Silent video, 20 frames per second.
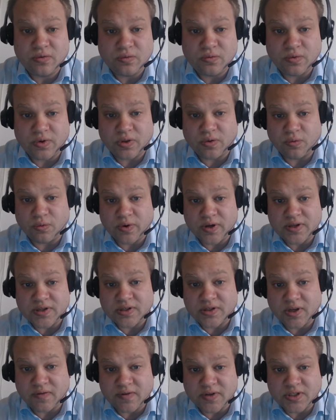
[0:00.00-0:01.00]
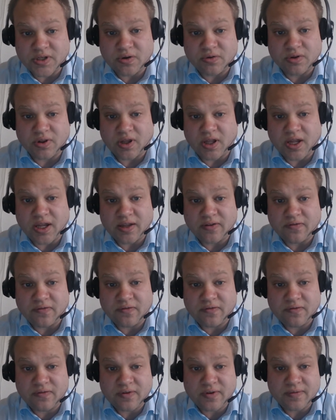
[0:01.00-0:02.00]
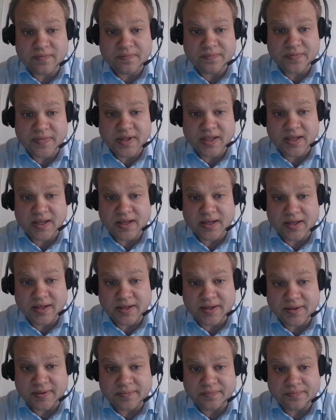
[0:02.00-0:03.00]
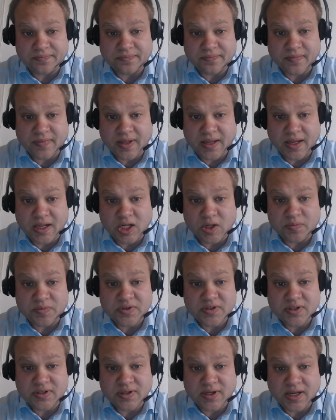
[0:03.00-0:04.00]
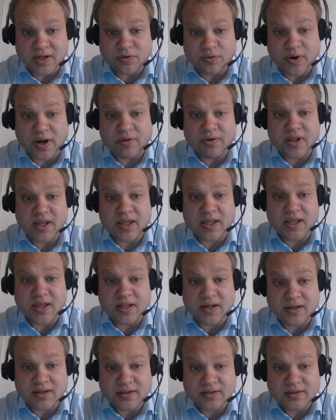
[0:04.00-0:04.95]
with risk of his own life, helped a drowning kid